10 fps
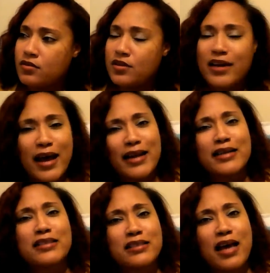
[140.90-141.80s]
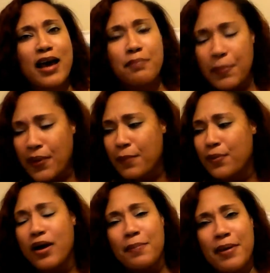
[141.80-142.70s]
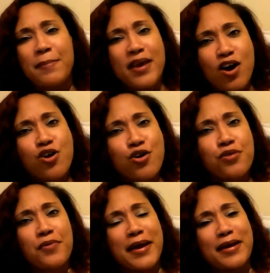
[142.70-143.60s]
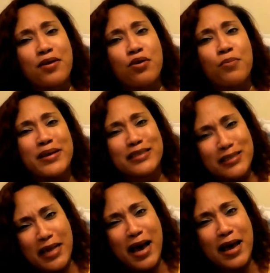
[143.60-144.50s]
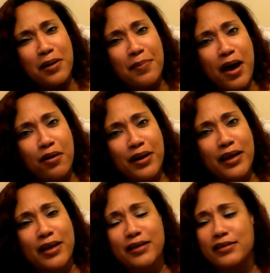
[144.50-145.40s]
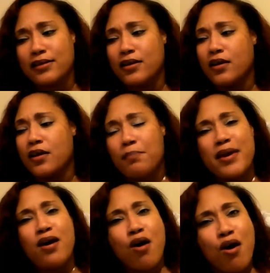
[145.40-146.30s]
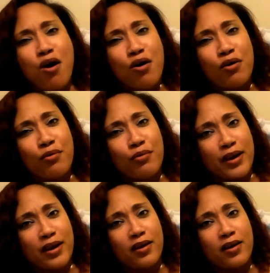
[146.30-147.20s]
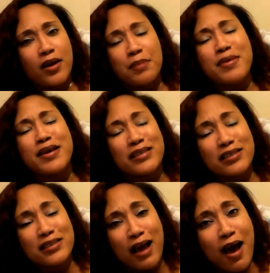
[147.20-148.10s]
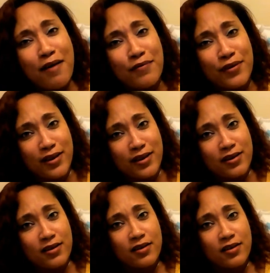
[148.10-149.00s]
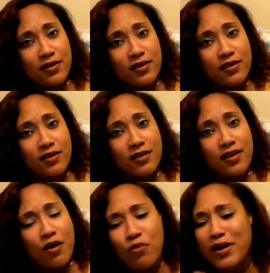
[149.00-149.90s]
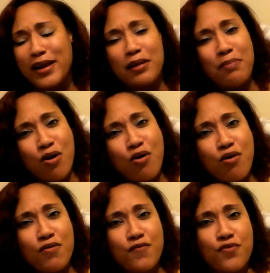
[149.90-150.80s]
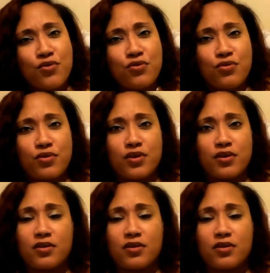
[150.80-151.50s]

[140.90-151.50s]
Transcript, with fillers: You gotta understand, people. Make me hurt right now. Me sad about it me hungry, me starving. I want to eat my own food.